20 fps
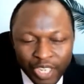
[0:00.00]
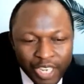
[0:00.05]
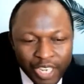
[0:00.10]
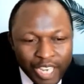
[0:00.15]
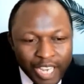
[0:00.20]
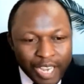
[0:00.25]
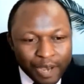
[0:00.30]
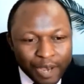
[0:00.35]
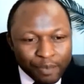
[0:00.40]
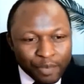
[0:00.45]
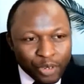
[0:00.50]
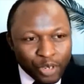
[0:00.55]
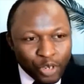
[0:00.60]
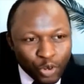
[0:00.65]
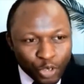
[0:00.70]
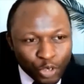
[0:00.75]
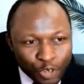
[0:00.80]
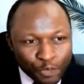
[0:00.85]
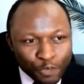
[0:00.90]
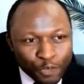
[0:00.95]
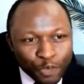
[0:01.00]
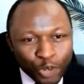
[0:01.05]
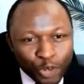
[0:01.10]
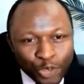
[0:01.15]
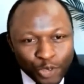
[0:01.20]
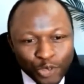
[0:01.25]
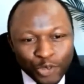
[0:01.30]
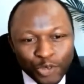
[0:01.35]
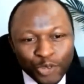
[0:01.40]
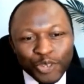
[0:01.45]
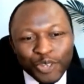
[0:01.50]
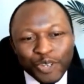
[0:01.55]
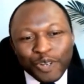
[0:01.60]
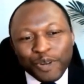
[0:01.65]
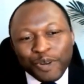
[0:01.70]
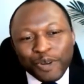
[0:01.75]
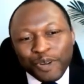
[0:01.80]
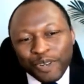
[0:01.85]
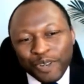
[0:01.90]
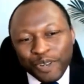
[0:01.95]
Looking forward to
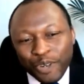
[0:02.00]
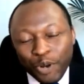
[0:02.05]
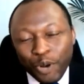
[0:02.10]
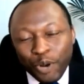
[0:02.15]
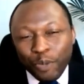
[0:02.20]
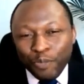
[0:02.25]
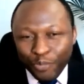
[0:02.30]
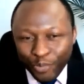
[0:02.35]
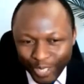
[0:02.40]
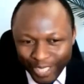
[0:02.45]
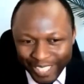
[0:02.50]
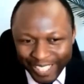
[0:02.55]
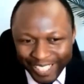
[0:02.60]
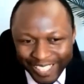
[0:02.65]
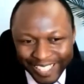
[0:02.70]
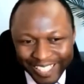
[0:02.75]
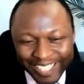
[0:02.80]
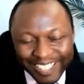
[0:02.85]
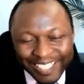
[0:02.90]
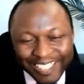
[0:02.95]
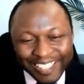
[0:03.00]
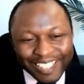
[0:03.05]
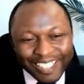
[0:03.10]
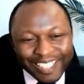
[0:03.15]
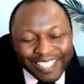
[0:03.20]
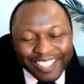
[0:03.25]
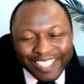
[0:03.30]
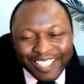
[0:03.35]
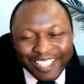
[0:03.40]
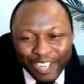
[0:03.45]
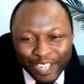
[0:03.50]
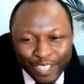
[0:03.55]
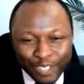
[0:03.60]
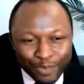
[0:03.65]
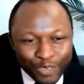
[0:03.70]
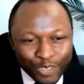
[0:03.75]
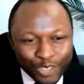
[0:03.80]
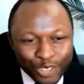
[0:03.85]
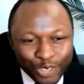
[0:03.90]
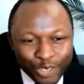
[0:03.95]
hopefully in the nearest
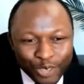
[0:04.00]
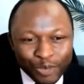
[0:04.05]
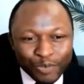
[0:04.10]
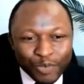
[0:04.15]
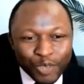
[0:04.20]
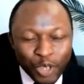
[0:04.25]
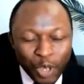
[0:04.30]
future,